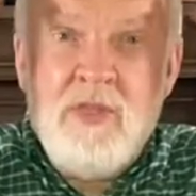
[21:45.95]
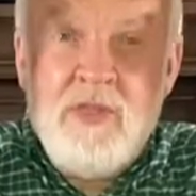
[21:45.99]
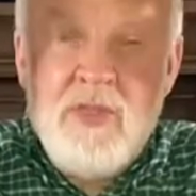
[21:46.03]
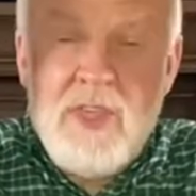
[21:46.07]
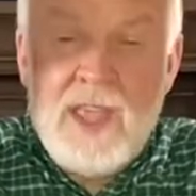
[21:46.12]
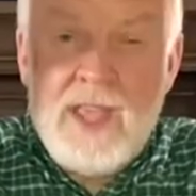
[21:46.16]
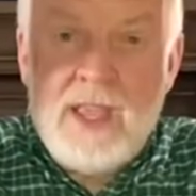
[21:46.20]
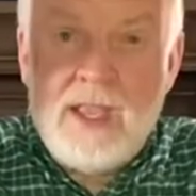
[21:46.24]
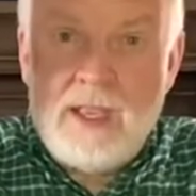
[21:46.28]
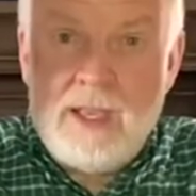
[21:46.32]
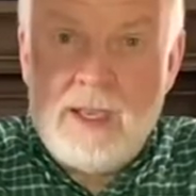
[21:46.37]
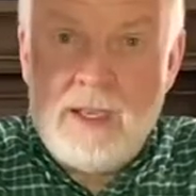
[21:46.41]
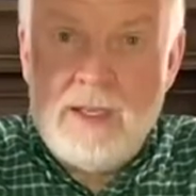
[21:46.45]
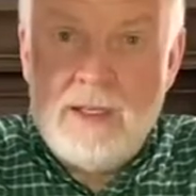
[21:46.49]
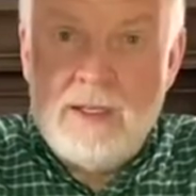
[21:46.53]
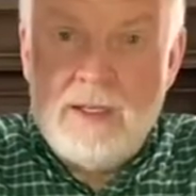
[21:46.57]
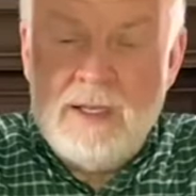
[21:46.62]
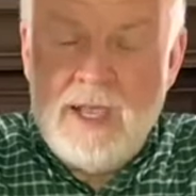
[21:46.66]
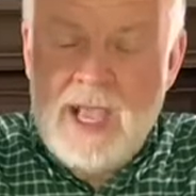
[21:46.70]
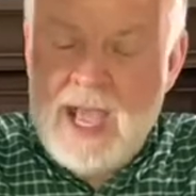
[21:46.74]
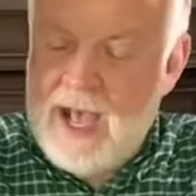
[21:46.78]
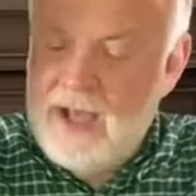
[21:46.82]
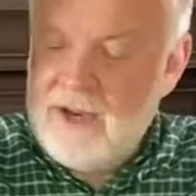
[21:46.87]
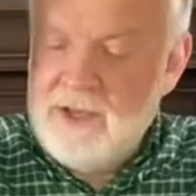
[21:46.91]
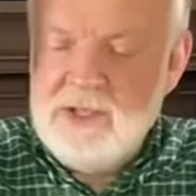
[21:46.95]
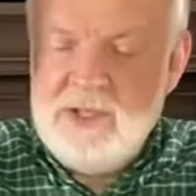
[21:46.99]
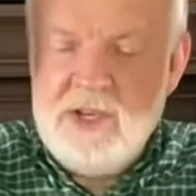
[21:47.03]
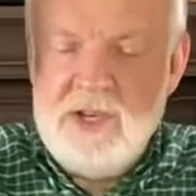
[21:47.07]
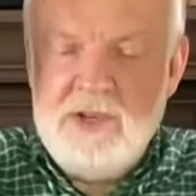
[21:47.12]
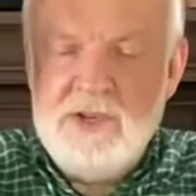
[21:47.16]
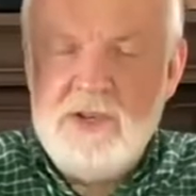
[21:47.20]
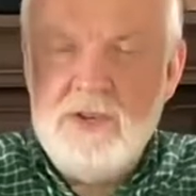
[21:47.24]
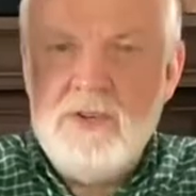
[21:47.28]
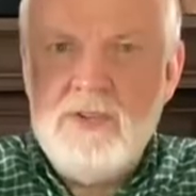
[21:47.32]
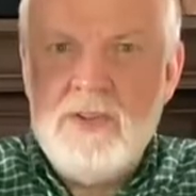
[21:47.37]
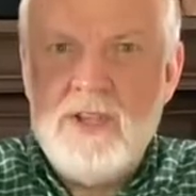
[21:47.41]
think. How does he
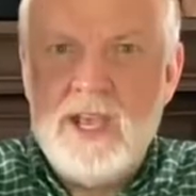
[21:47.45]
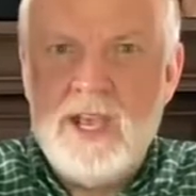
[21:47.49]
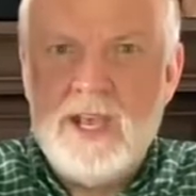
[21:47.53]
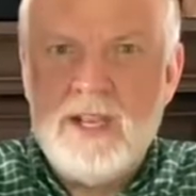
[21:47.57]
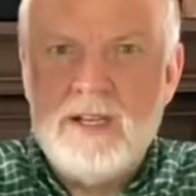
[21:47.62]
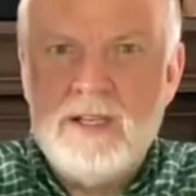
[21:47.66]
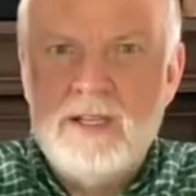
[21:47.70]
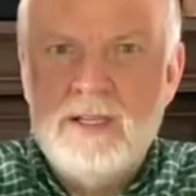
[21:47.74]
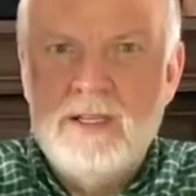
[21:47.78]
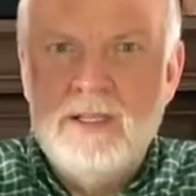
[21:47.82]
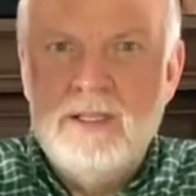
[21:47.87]
do that?